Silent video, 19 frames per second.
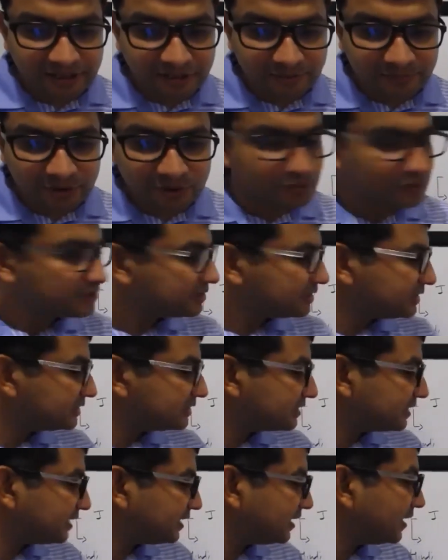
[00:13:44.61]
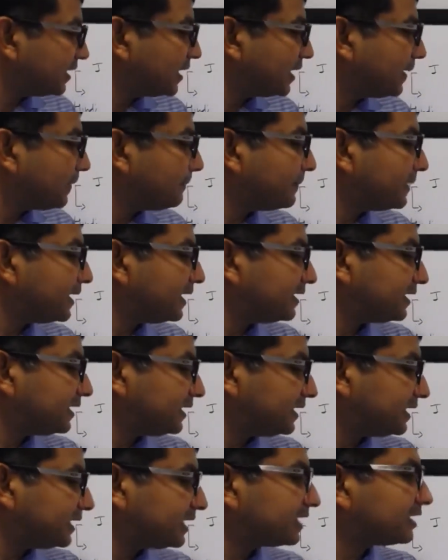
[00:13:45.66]
I mean, you will still say, maine
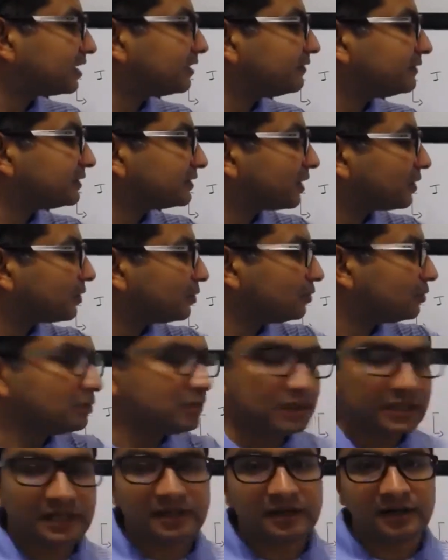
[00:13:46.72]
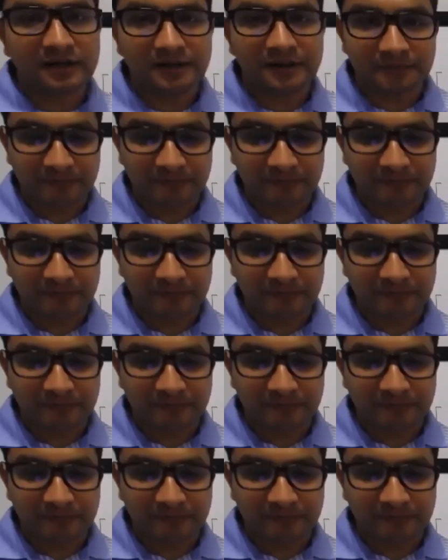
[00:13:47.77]
ek kavita ko likha.